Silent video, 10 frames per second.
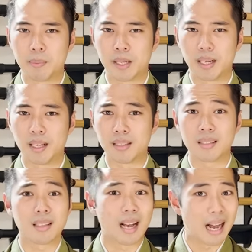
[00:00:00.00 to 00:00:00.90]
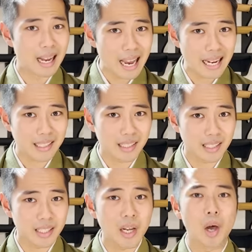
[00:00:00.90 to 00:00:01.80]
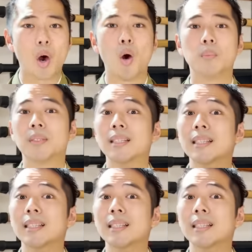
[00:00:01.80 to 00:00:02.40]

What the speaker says: because I actually hope to